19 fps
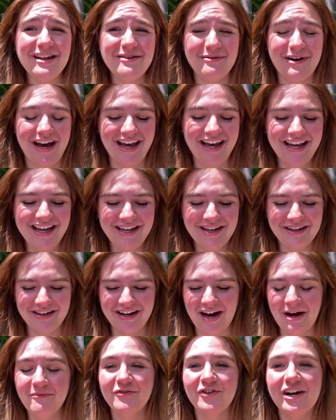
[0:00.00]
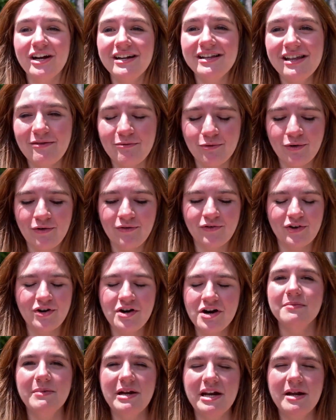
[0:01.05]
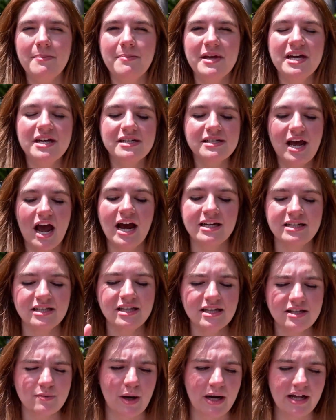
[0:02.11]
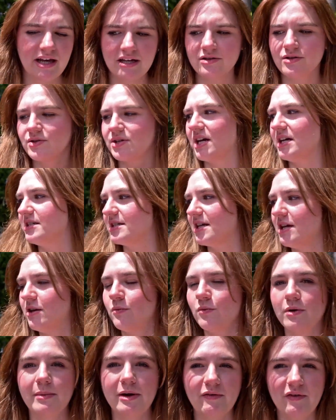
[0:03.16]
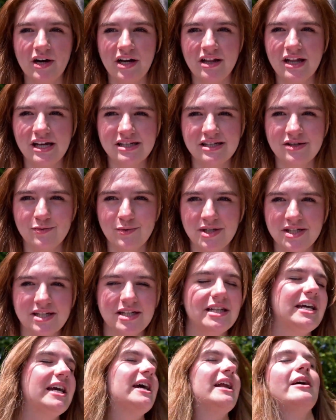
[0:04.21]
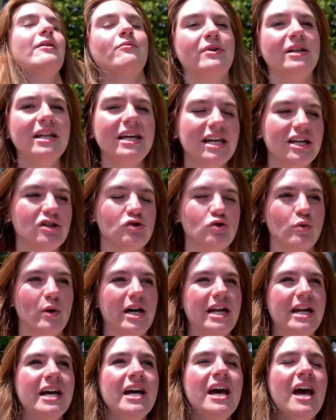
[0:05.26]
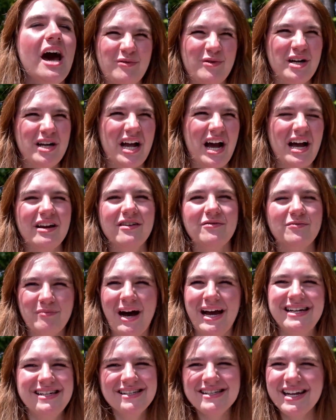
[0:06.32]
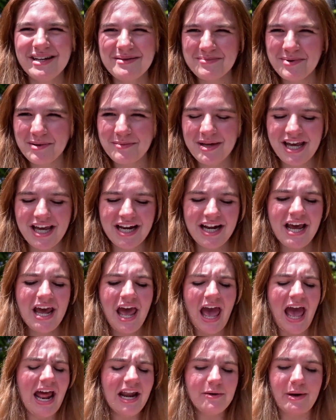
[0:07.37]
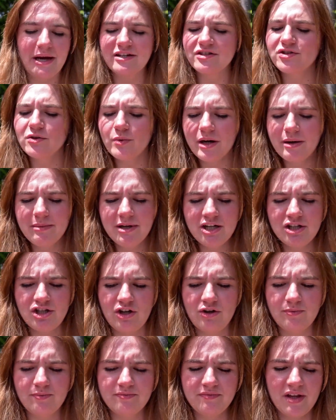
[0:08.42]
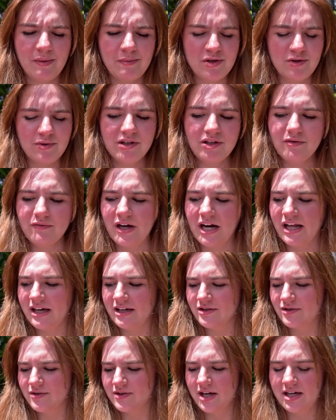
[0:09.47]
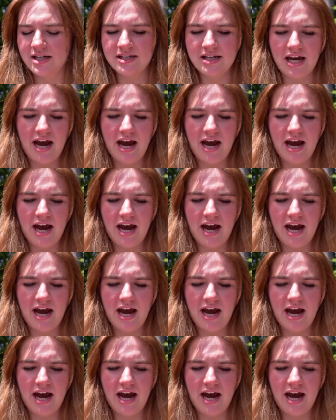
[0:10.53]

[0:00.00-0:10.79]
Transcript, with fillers: Anyway, I'm forgetting that rule for the minute because I did this writing exercise in one of my writing classes recently and I really enjoyed what kind of mindset it put me in. Anyway, so what I'm gonna do, I'm gonna do a little writing exercise.